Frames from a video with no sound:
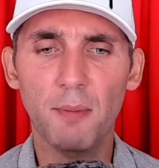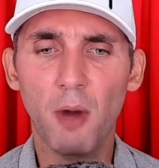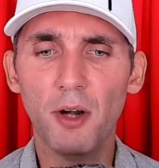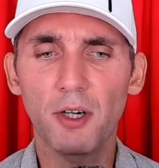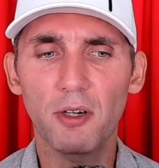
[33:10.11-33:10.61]
like
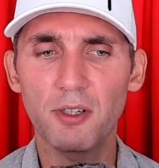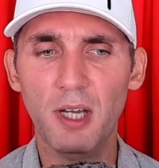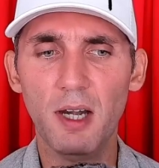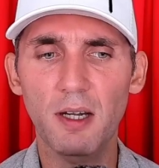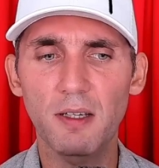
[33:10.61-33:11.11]
modern
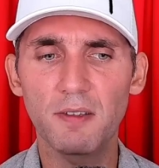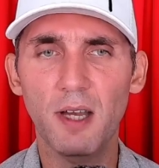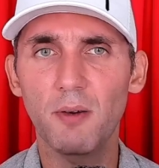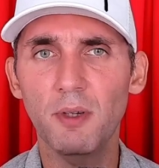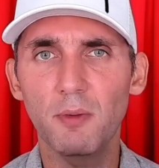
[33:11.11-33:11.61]
Christianity is
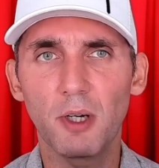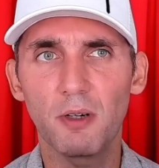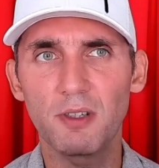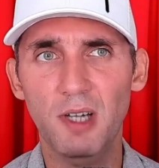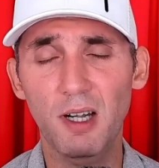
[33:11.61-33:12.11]
not really what
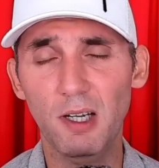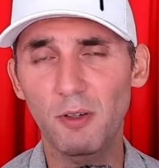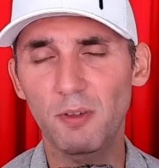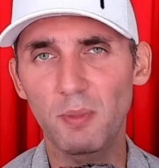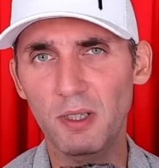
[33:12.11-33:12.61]
Christianity
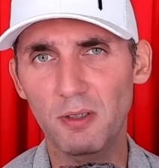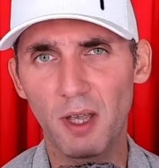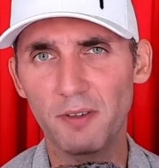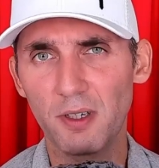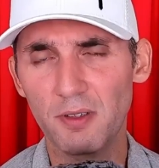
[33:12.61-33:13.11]
used to be
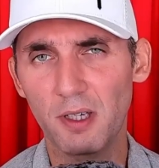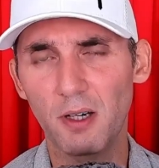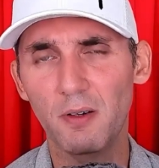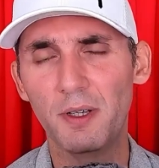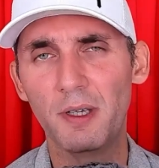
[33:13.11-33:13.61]
2,000 years
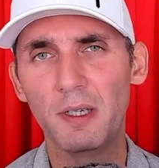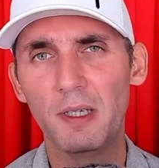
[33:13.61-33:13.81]
ago.